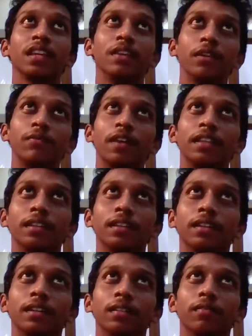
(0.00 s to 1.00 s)
Even when
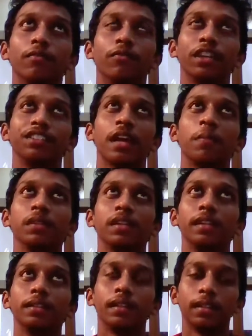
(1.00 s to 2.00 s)
the, for example,
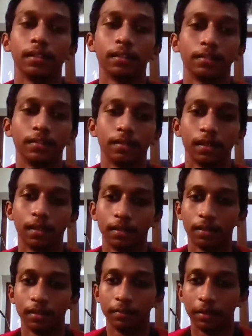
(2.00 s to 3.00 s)
Greta
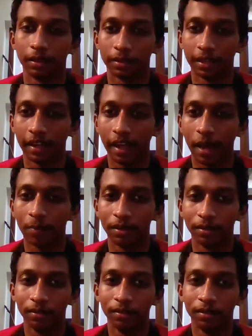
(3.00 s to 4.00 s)
Thunberg thing
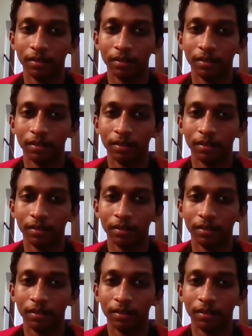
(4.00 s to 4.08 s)
happened,